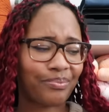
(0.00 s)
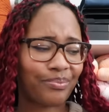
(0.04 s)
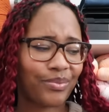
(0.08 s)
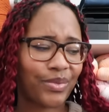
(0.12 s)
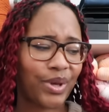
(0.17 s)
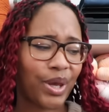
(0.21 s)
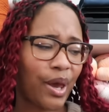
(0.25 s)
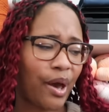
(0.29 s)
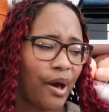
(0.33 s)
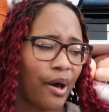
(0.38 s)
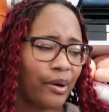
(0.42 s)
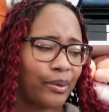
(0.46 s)

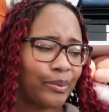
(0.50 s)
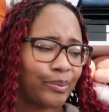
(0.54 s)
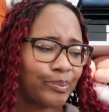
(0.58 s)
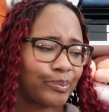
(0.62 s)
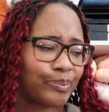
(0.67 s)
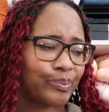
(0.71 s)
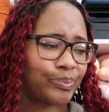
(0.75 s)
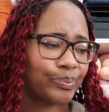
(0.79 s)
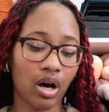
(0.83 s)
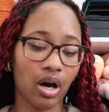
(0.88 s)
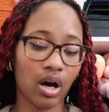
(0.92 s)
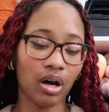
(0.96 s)
Yeah.
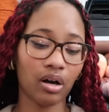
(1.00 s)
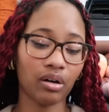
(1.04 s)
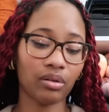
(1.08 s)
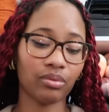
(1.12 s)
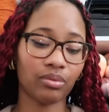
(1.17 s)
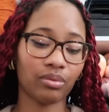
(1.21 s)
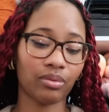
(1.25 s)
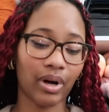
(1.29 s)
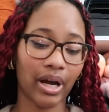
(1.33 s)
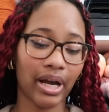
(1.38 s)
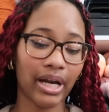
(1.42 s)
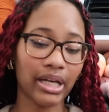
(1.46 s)

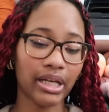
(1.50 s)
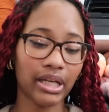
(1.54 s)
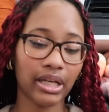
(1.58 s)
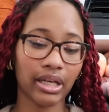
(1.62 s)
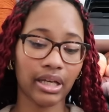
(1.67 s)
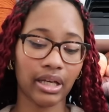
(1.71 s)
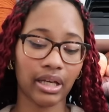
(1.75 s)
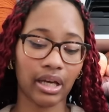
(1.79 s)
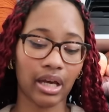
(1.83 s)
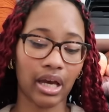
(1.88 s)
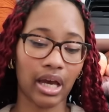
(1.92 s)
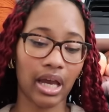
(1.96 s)

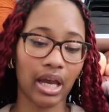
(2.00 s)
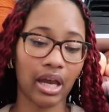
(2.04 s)
Alrighty,